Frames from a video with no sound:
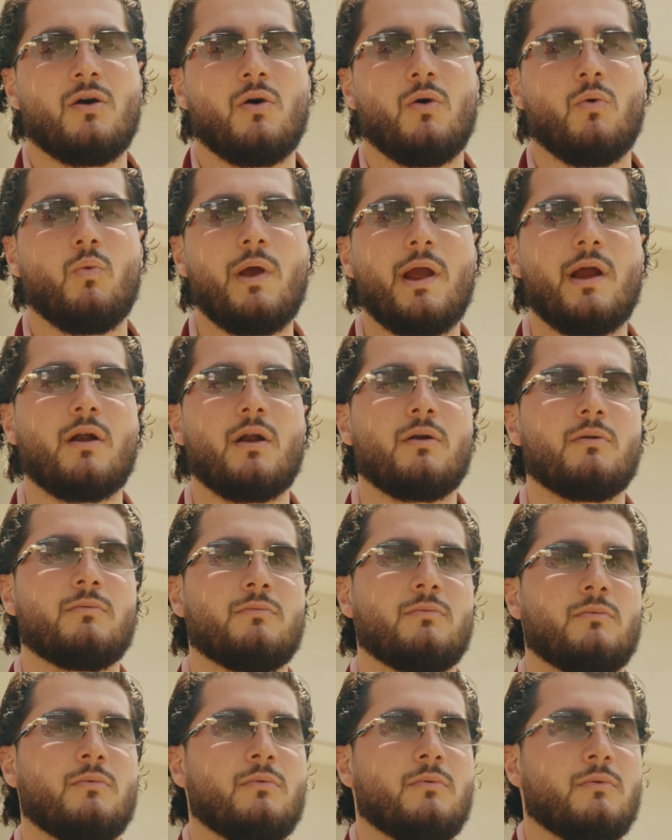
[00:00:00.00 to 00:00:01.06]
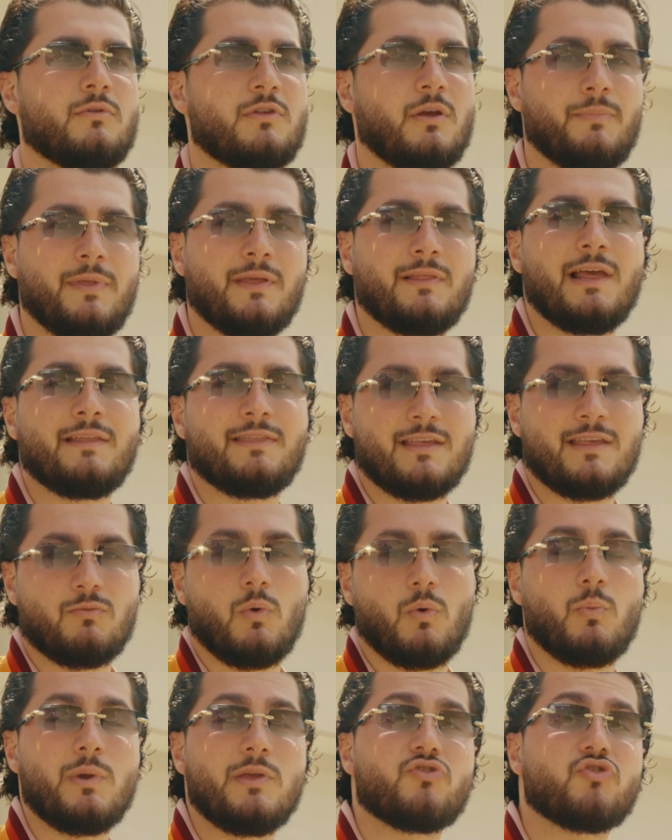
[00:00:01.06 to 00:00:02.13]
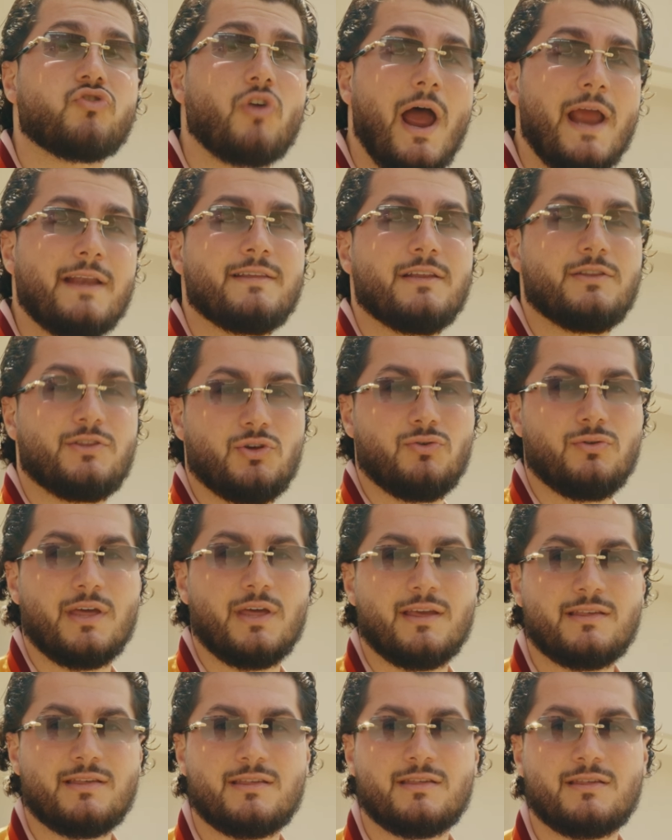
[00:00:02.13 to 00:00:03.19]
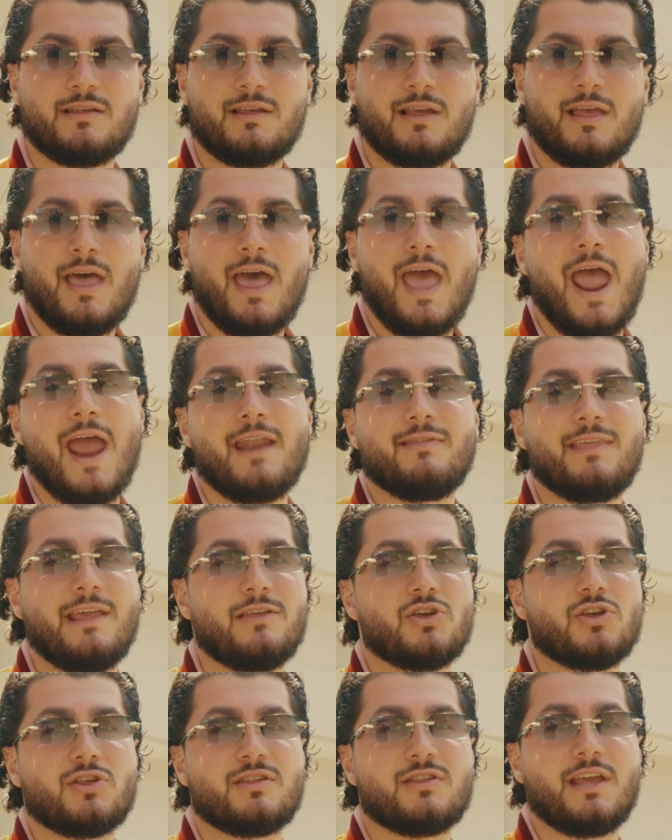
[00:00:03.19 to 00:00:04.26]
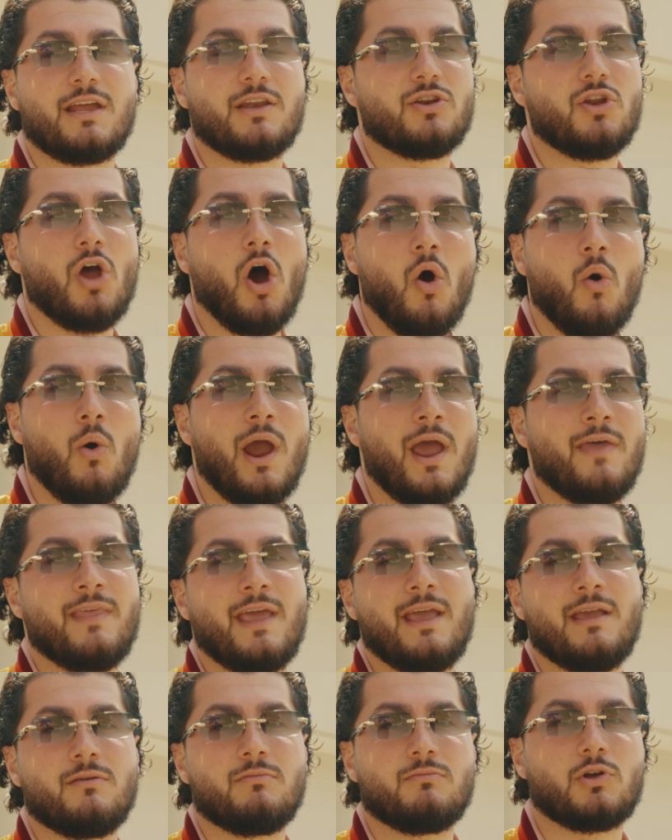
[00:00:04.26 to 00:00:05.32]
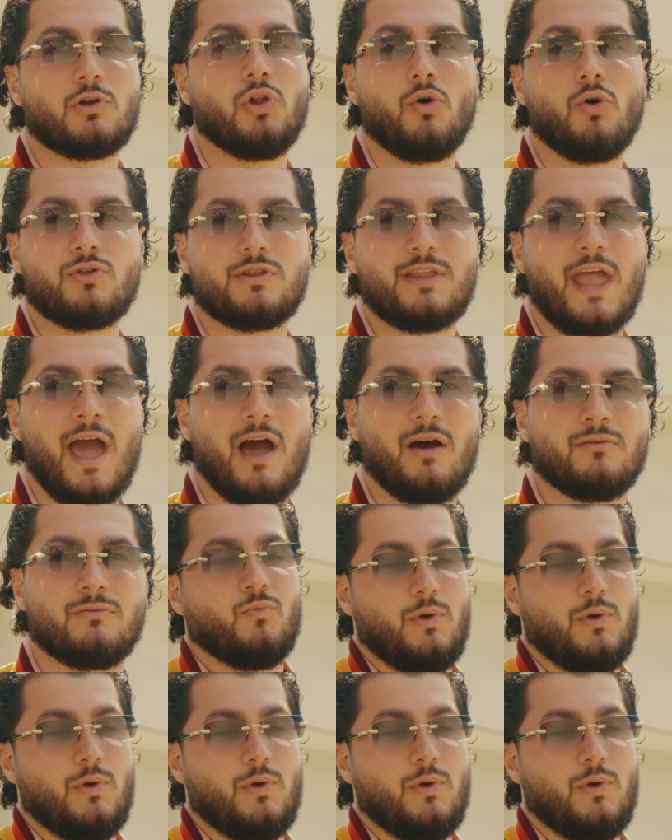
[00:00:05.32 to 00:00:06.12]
where something like this, when we tried to do this and they just said no and they closed down.